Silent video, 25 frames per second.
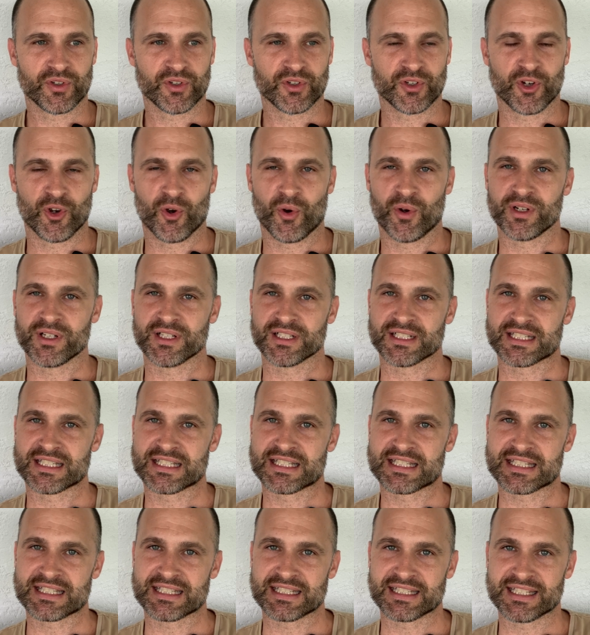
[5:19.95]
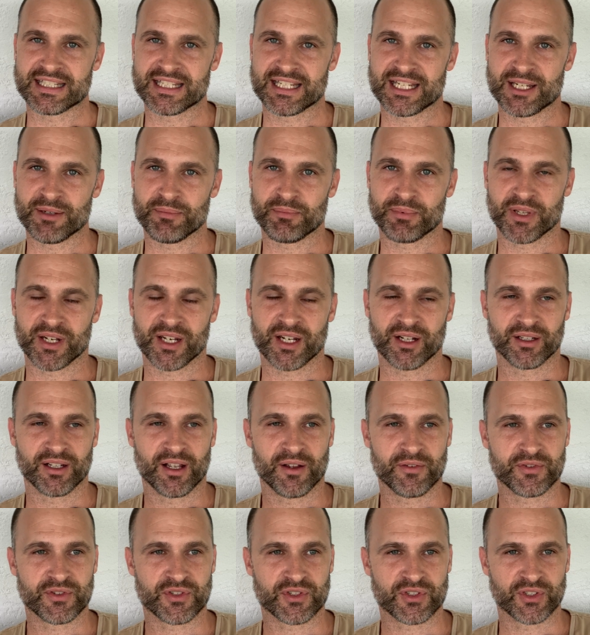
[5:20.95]
going to sleep, getting
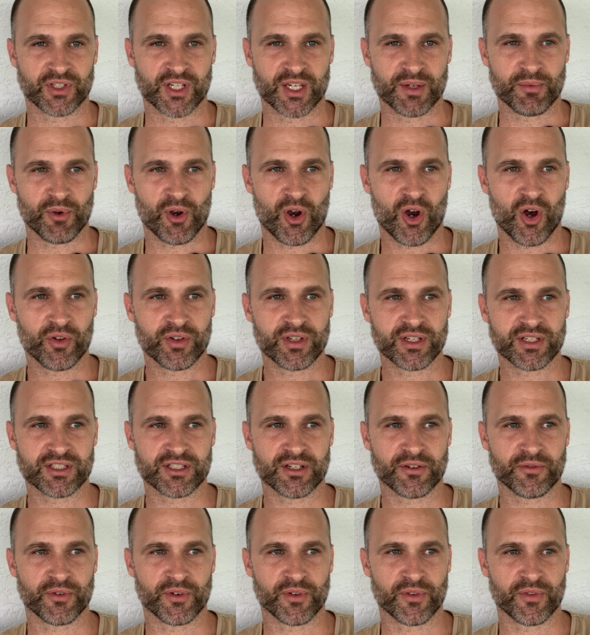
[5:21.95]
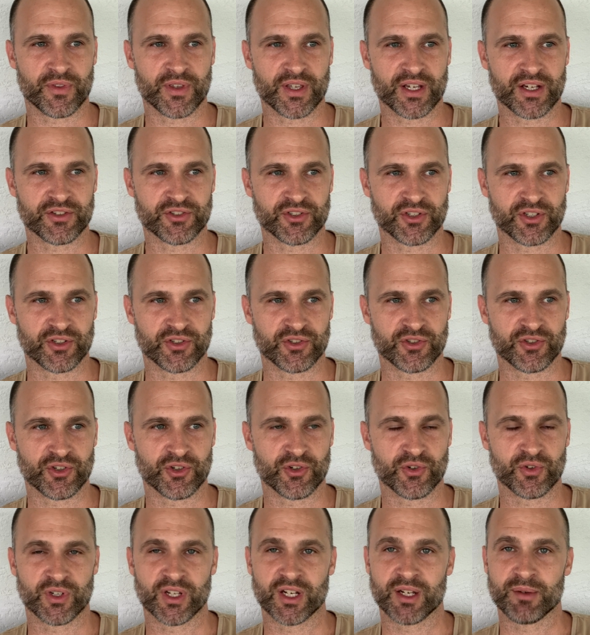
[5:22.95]
enough sleep. All these different things you can
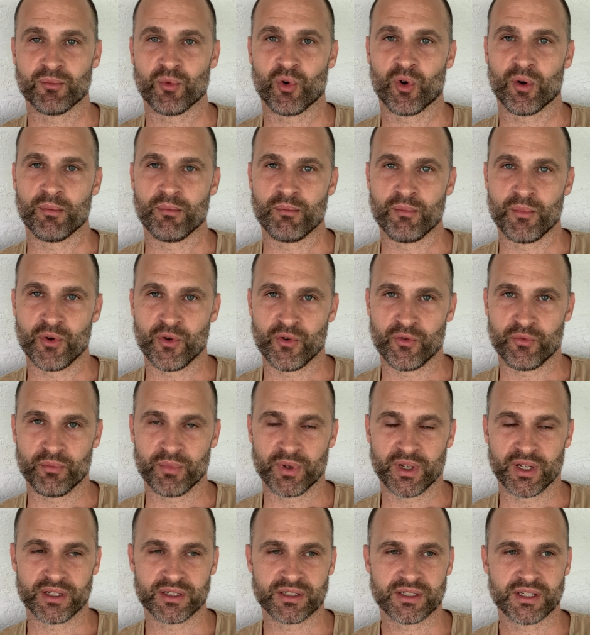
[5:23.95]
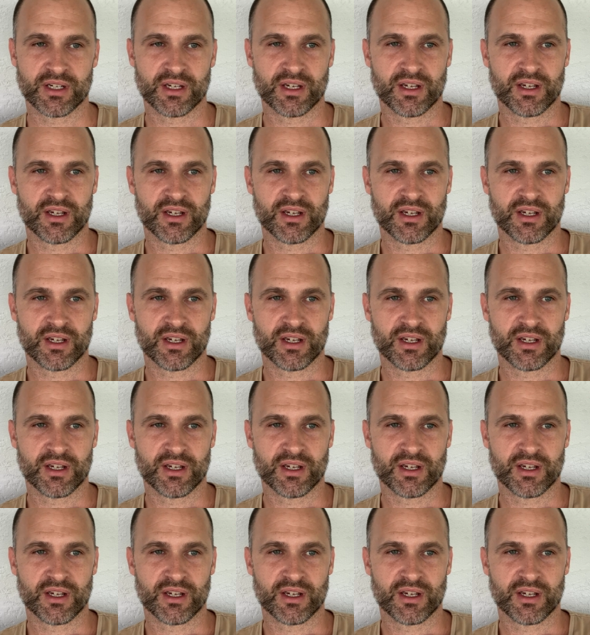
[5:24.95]
do. Getting more movement.